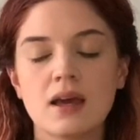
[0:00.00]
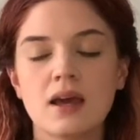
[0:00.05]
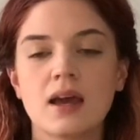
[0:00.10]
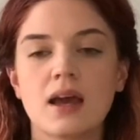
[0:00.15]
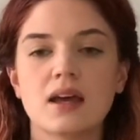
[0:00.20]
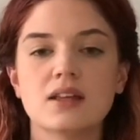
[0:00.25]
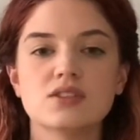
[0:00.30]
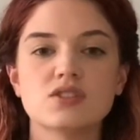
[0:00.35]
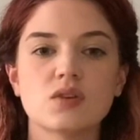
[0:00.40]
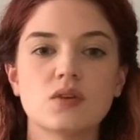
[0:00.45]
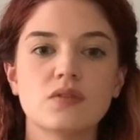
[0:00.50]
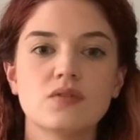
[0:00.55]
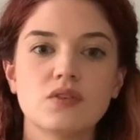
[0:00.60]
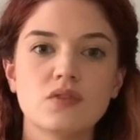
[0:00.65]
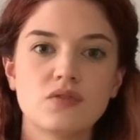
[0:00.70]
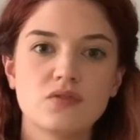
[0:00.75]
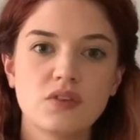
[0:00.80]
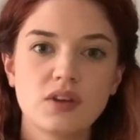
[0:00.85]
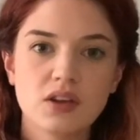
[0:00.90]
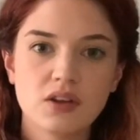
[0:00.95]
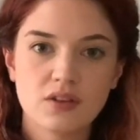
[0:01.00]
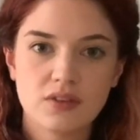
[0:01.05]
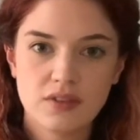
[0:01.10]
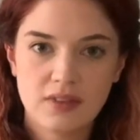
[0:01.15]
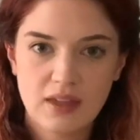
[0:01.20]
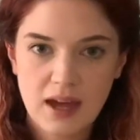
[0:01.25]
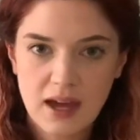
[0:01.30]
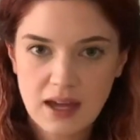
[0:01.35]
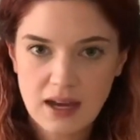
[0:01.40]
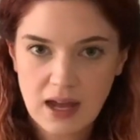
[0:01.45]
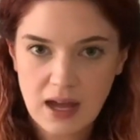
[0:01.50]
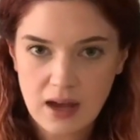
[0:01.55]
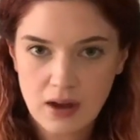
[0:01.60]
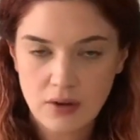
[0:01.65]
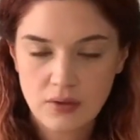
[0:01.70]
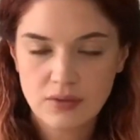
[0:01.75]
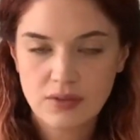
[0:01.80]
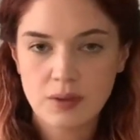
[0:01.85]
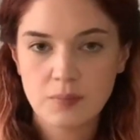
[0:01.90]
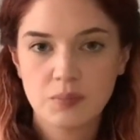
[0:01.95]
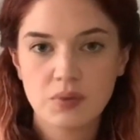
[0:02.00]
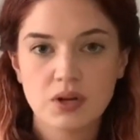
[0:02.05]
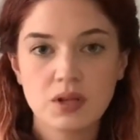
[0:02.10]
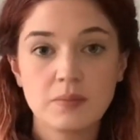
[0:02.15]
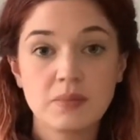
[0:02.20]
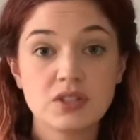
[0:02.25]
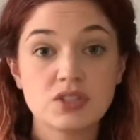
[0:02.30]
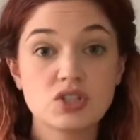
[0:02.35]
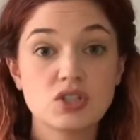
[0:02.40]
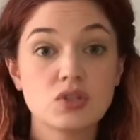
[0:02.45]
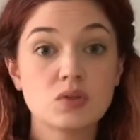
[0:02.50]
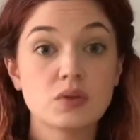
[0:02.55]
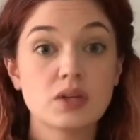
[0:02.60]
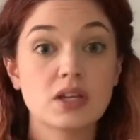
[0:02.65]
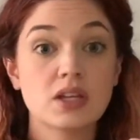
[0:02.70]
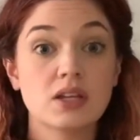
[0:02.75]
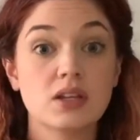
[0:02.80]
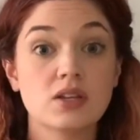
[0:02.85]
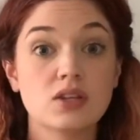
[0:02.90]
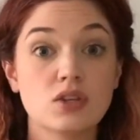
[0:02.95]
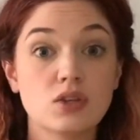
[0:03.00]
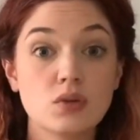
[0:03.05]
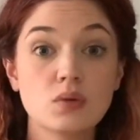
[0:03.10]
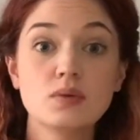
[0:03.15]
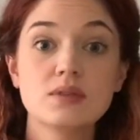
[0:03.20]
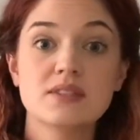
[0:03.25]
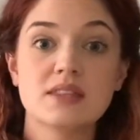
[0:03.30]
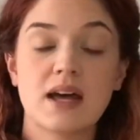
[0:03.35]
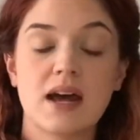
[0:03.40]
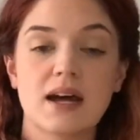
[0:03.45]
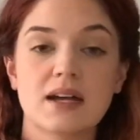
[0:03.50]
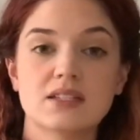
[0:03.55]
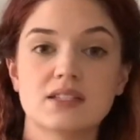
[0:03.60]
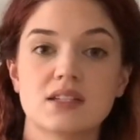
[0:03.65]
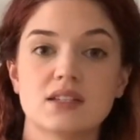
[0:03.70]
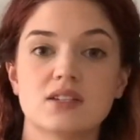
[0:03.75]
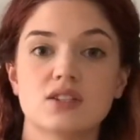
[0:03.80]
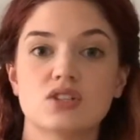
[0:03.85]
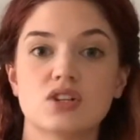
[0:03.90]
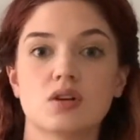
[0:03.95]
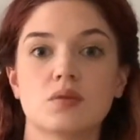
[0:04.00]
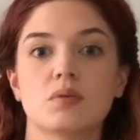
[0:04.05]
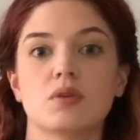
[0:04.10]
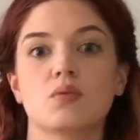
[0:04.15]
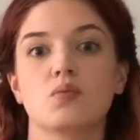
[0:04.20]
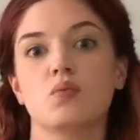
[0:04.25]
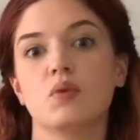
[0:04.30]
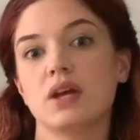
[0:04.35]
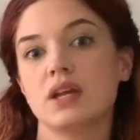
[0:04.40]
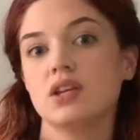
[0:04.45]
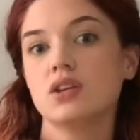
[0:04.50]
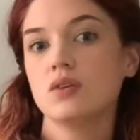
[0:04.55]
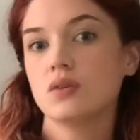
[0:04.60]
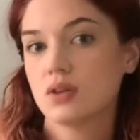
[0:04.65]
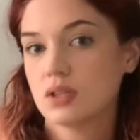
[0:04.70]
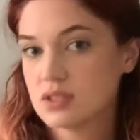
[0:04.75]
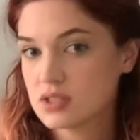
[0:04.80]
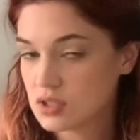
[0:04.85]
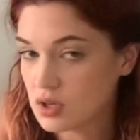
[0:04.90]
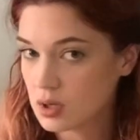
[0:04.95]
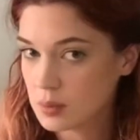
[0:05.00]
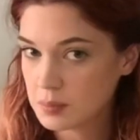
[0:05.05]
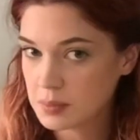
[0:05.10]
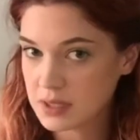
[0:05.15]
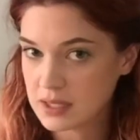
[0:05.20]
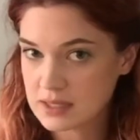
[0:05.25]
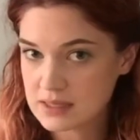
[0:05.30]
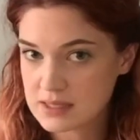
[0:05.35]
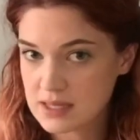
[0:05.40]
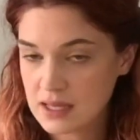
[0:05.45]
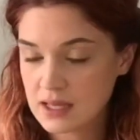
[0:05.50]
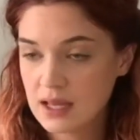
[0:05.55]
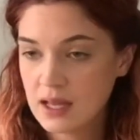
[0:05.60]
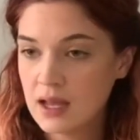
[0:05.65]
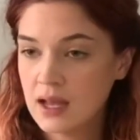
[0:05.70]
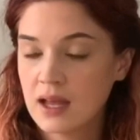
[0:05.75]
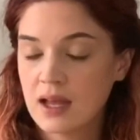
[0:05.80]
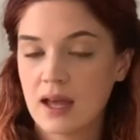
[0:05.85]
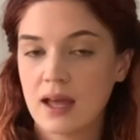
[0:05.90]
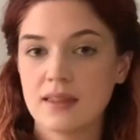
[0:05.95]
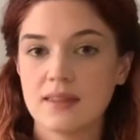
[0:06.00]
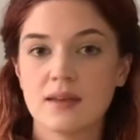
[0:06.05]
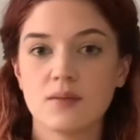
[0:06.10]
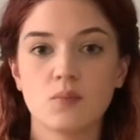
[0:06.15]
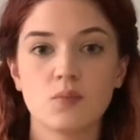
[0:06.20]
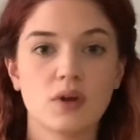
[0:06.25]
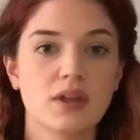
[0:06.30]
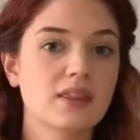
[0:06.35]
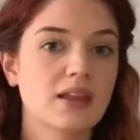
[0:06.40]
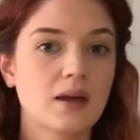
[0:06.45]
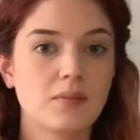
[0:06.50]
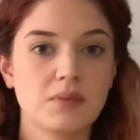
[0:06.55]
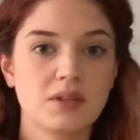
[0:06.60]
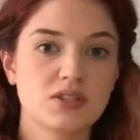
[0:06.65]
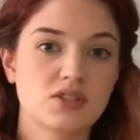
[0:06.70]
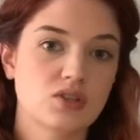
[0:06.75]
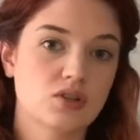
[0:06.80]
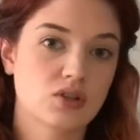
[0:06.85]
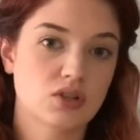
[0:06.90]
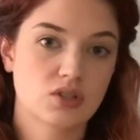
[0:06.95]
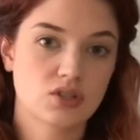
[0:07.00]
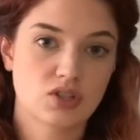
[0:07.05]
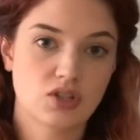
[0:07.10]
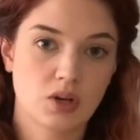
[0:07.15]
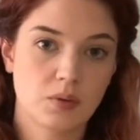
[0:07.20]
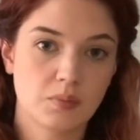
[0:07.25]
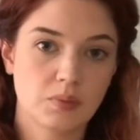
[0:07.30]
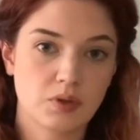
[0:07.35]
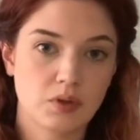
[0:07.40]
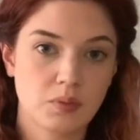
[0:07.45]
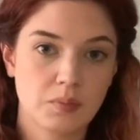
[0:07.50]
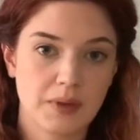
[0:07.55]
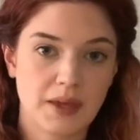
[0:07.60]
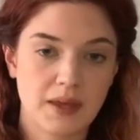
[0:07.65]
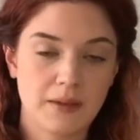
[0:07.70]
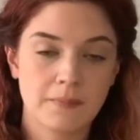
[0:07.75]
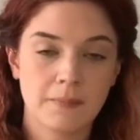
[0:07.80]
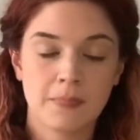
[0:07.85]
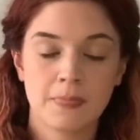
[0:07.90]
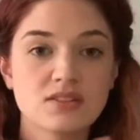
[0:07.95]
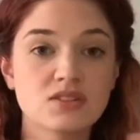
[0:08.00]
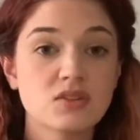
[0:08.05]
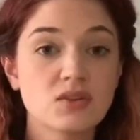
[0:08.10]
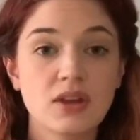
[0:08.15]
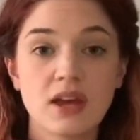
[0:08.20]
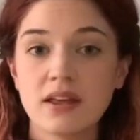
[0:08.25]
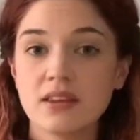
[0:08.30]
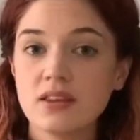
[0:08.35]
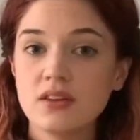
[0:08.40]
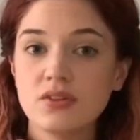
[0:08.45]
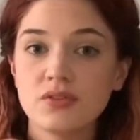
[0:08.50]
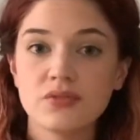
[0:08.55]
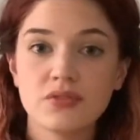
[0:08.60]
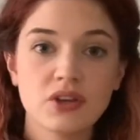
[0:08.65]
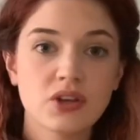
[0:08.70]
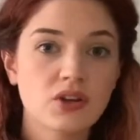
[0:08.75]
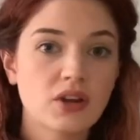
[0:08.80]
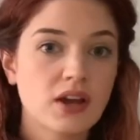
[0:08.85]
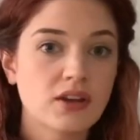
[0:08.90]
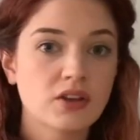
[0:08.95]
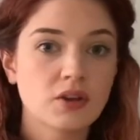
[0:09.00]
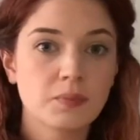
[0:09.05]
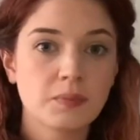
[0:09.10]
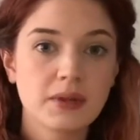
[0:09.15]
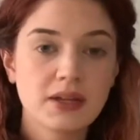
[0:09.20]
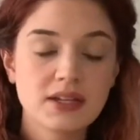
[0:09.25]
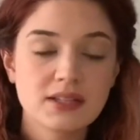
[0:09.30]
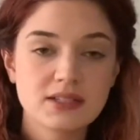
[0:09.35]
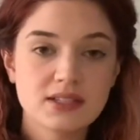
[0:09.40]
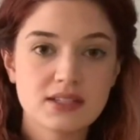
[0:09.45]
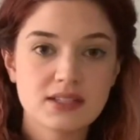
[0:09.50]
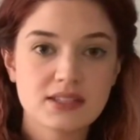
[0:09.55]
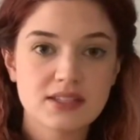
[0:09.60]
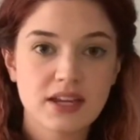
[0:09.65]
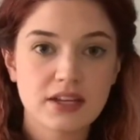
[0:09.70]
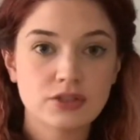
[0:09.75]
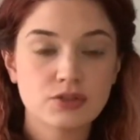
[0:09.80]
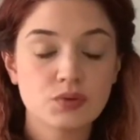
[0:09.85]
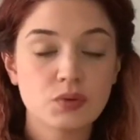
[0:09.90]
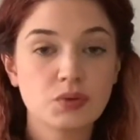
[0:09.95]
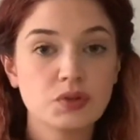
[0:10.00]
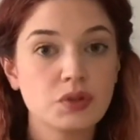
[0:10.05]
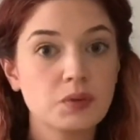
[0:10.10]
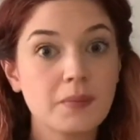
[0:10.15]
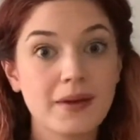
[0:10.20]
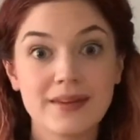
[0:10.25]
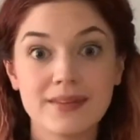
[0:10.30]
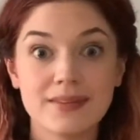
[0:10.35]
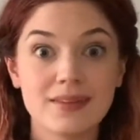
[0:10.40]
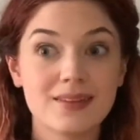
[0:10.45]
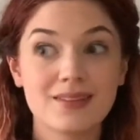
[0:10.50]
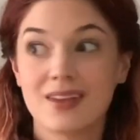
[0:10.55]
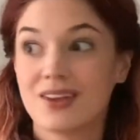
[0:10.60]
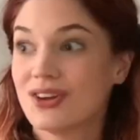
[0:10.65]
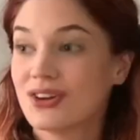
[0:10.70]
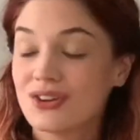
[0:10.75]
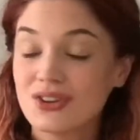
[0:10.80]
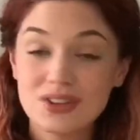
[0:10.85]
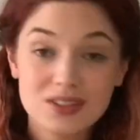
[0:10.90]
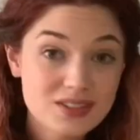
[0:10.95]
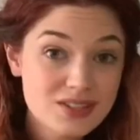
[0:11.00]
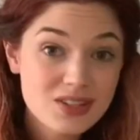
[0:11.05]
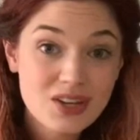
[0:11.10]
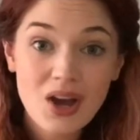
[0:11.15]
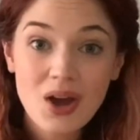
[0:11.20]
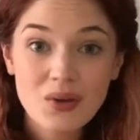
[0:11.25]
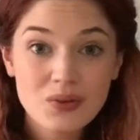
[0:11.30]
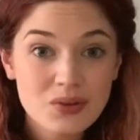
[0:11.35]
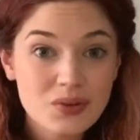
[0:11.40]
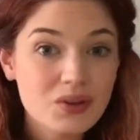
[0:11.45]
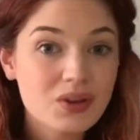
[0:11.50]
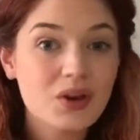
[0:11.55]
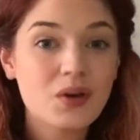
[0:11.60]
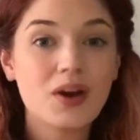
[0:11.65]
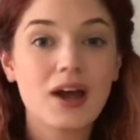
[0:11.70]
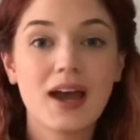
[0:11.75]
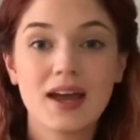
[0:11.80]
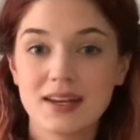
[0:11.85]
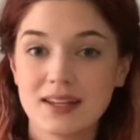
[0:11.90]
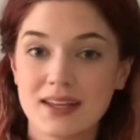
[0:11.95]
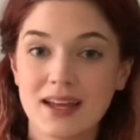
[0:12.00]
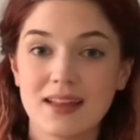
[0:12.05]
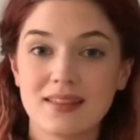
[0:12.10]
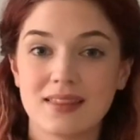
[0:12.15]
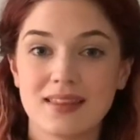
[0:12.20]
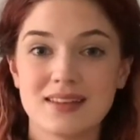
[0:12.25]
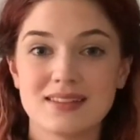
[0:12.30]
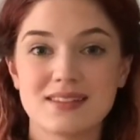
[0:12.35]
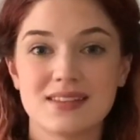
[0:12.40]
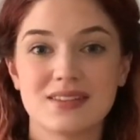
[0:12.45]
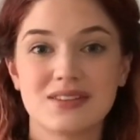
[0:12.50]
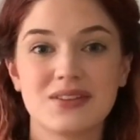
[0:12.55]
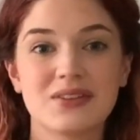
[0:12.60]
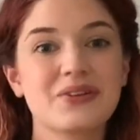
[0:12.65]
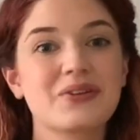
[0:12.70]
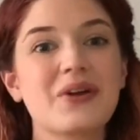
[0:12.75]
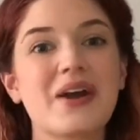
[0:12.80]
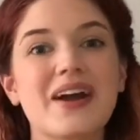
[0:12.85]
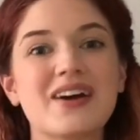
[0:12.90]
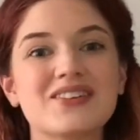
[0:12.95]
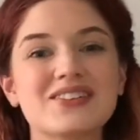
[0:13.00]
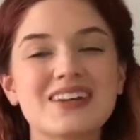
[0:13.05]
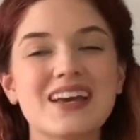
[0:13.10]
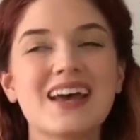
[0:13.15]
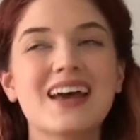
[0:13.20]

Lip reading: And so if you figured that out, then pretty much you can use that to determine when you can start planting and then when that means you're going to start blooming. So now that you've figured out your planting schedule, you might think that you're good to go. You can go ahead and get things into the ground.